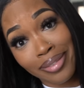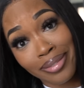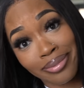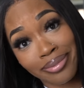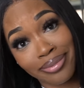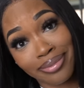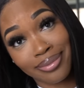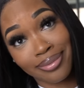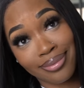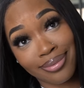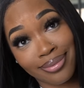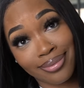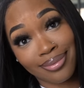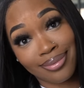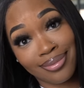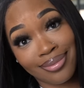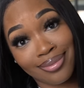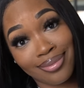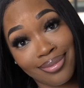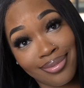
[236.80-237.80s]
Yeah, you know,
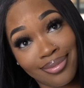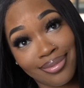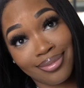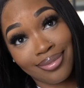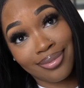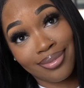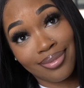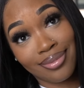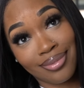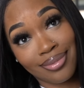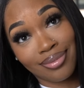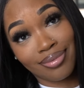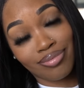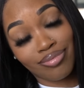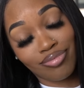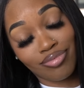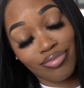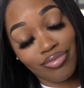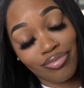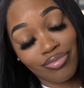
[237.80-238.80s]
when we get out that whoop whoop,
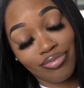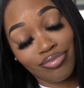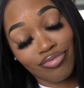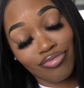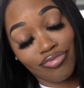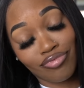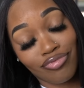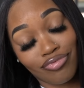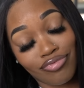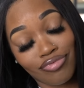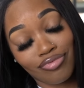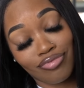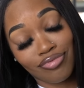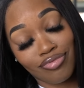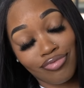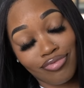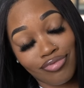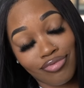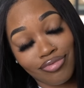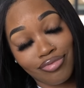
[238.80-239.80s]
you know, stand up
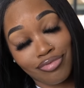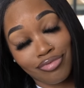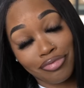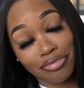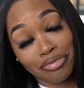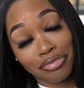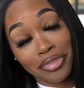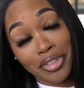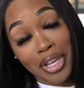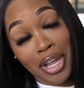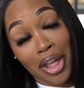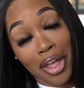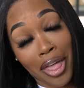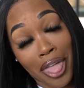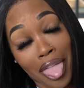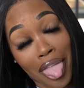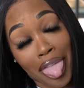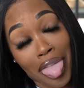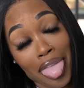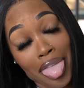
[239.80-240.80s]
some whoop whoop, then we can
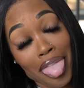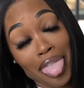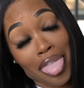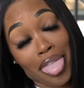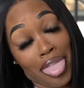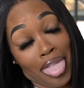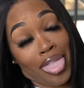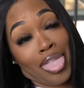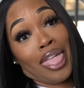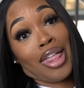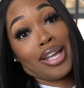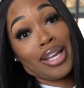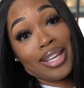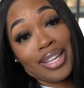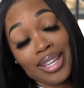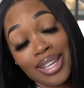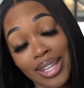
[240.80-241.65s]
get that whoop whoop, you know.